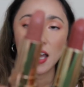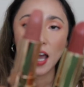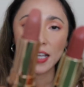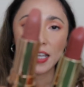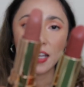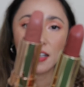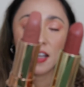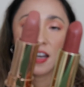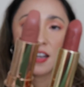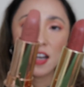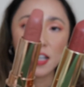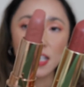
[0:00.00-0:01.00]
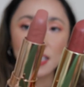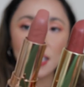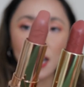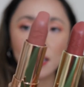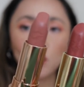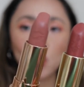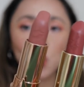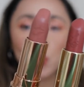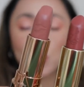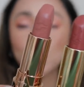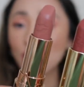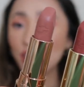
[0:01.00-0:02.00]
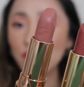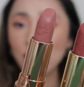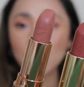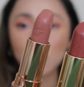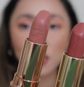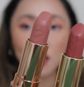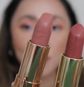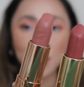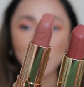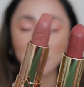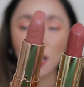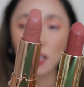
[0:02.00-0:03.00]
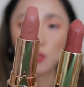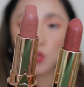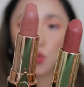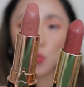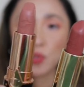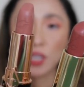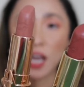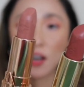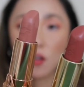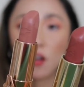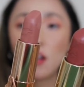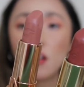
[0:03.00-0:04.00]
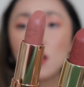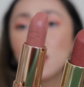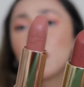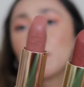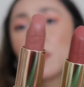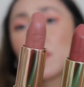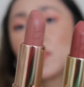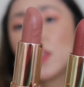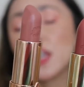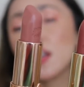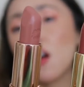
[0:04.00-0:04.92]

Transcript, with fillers: Again, not exact dupes. None of these are gonna be exact dupes at all, but they